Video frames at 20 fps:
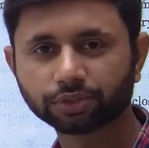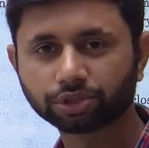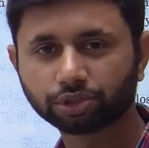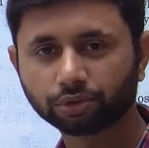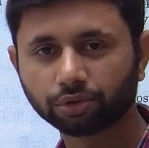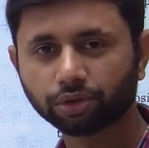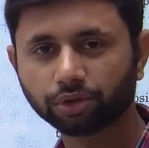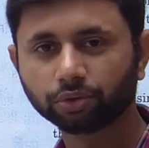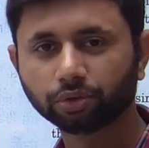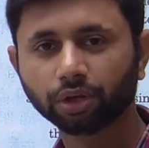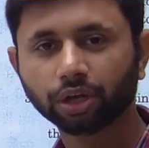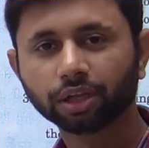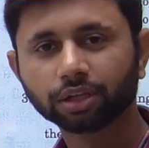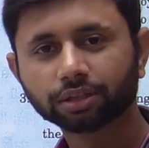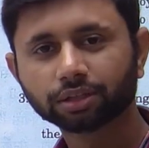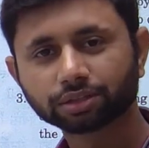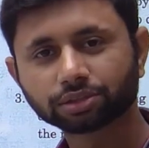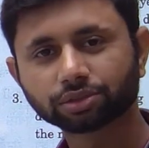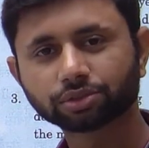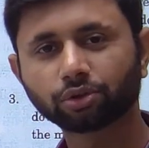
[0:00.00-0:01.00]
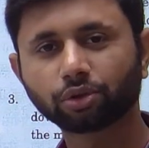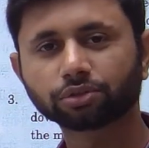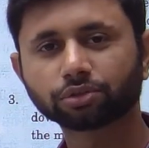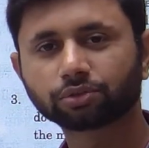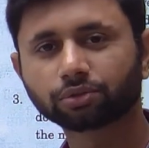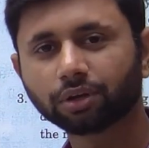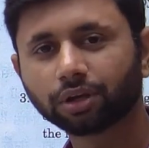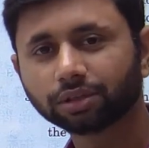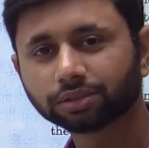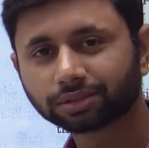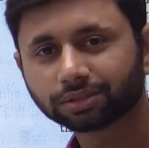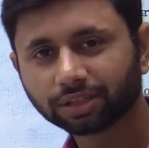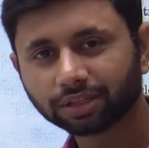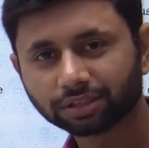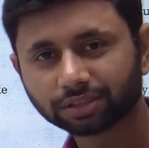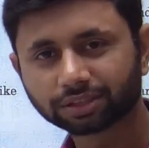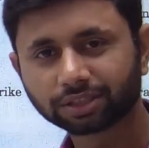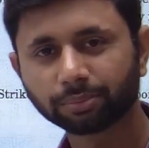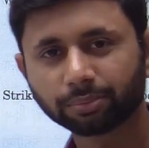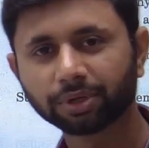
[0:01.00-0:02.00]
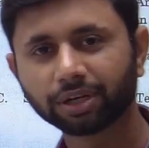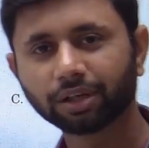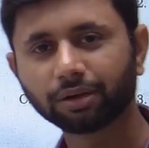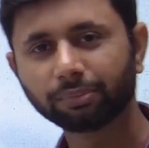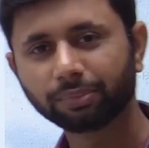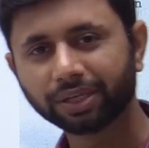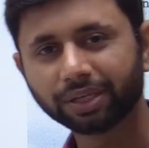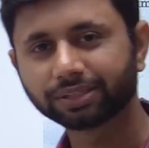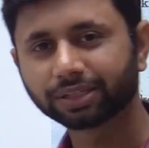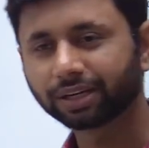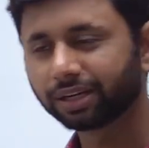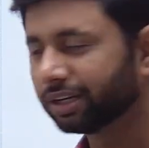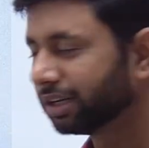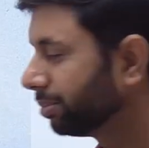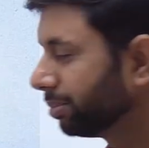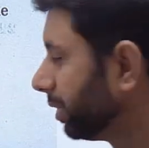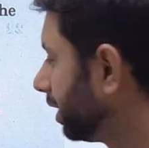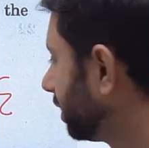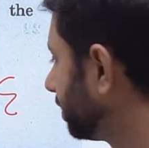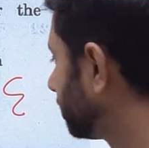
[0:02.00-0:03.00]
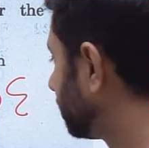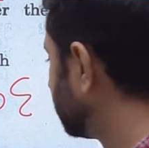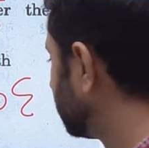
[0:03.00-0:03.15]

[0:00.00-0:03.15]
you will do, this is also similar basic interpretations